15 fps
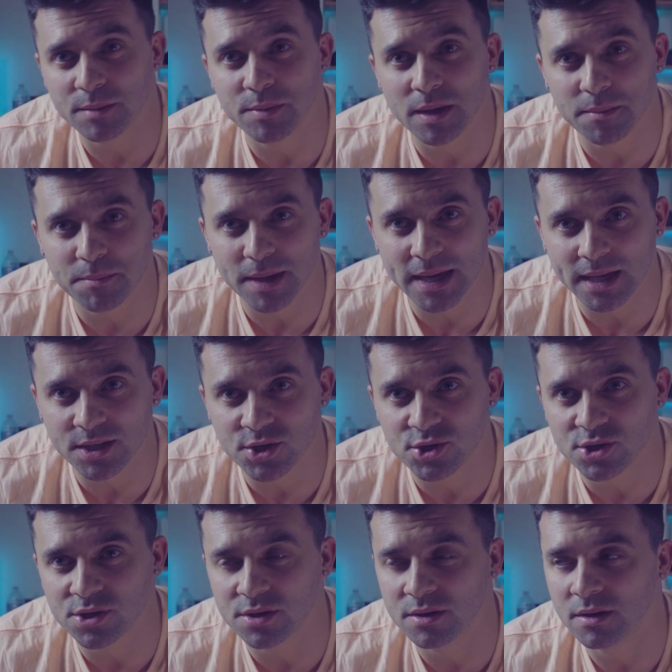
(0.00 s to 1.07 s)
maybe a
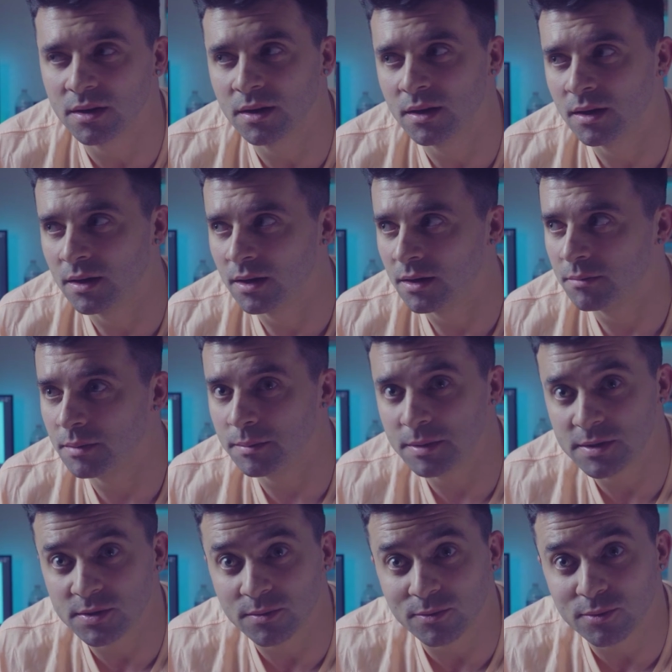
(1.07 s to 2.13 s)
bench, maybe
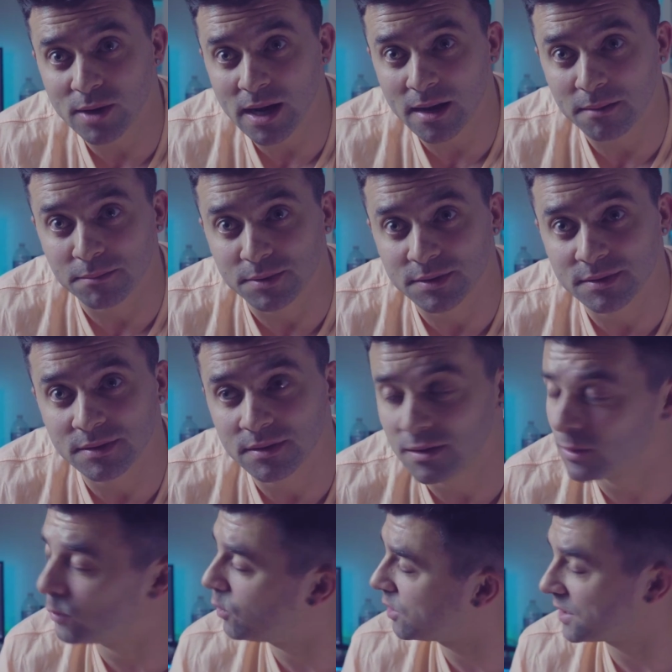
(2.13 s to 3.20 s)
some crabs
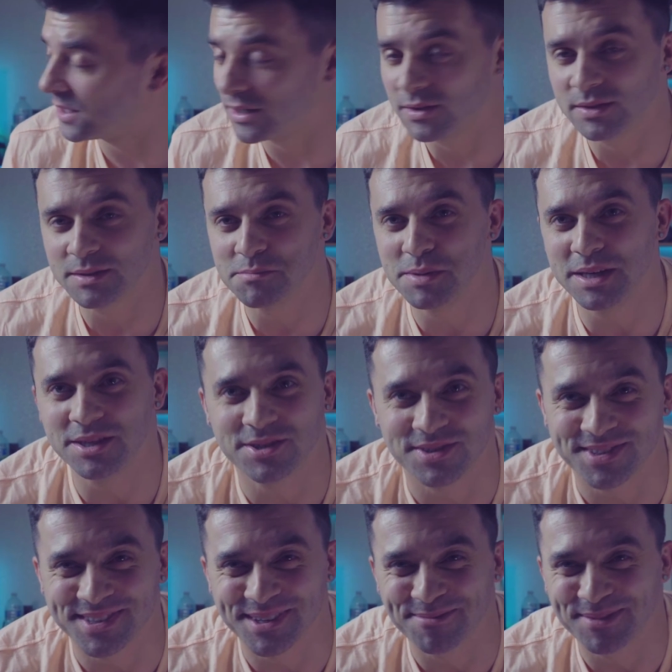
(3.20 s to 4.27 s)
walking on the beach
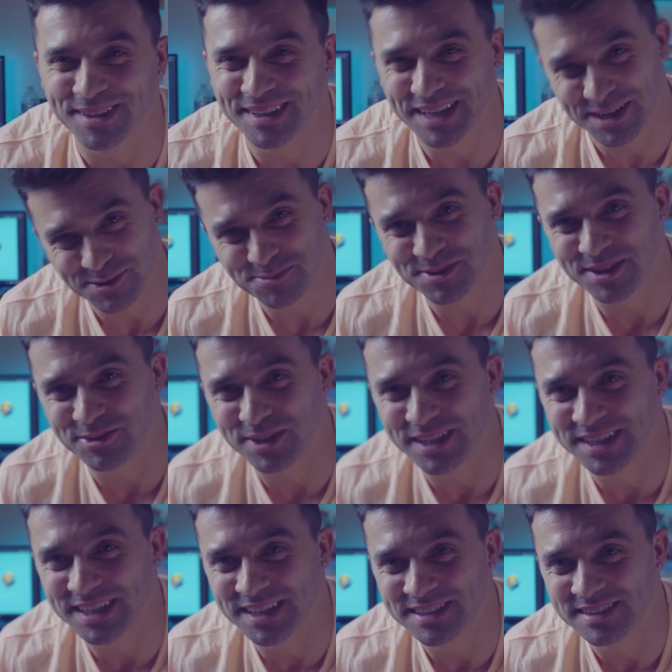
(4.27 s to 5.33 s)
or something. That would be
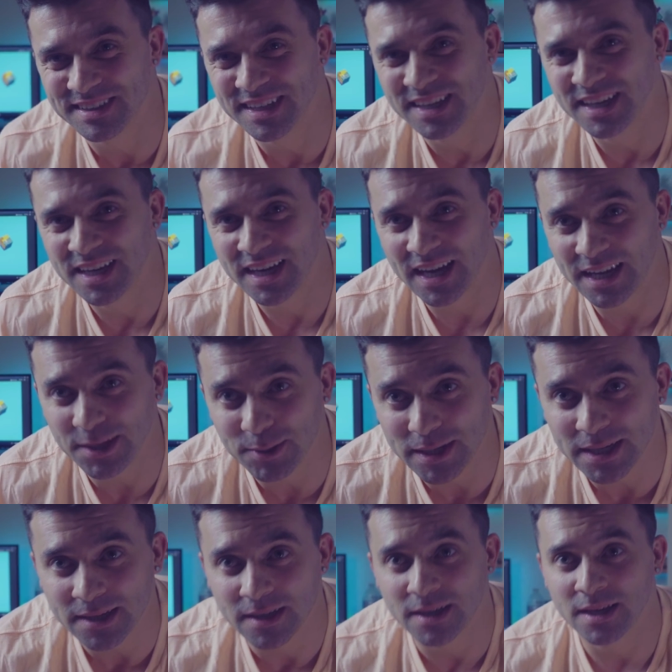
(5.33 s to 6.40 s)
quite nice.
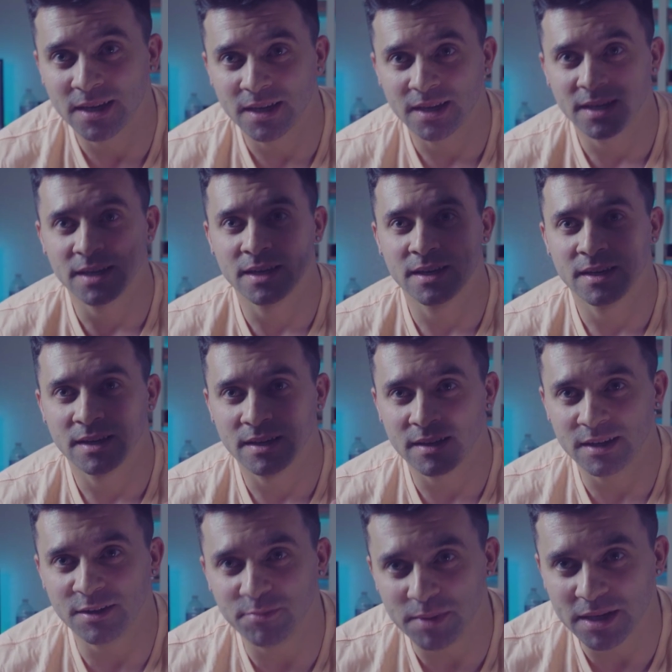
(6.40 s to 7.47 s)
Anyway,
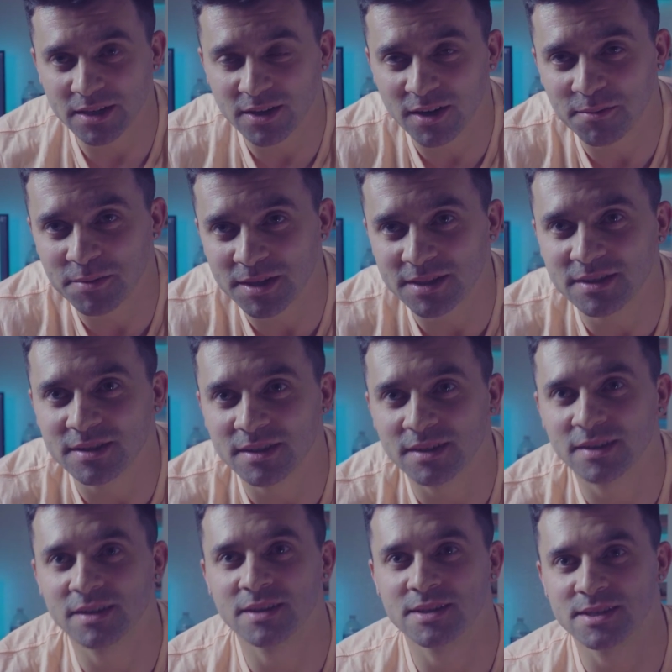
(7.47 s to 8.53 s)
leave me a comment.
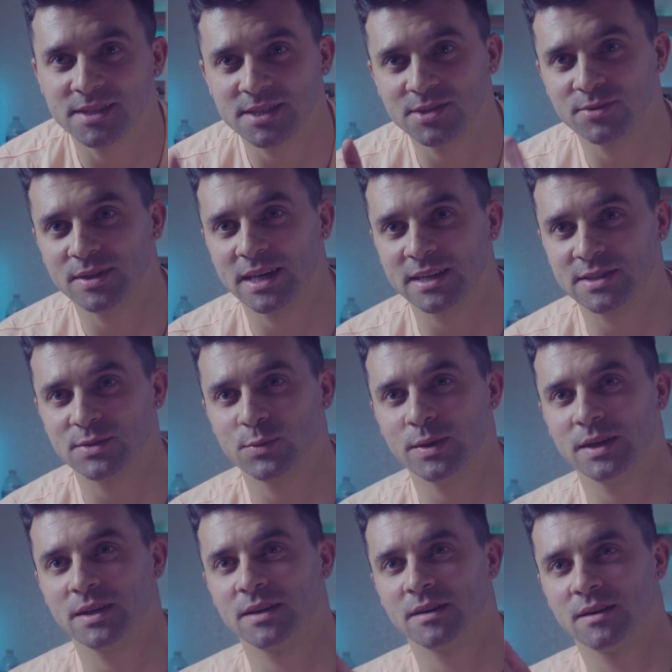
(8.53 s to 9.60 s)
See you next week.